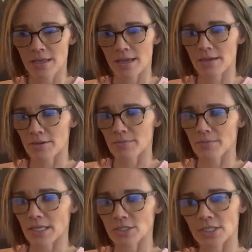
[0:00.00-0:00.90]
um,
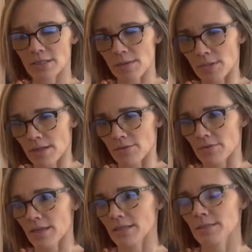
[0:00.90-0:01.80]
and share a couple other
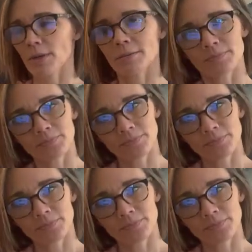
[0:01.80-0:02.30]
things. But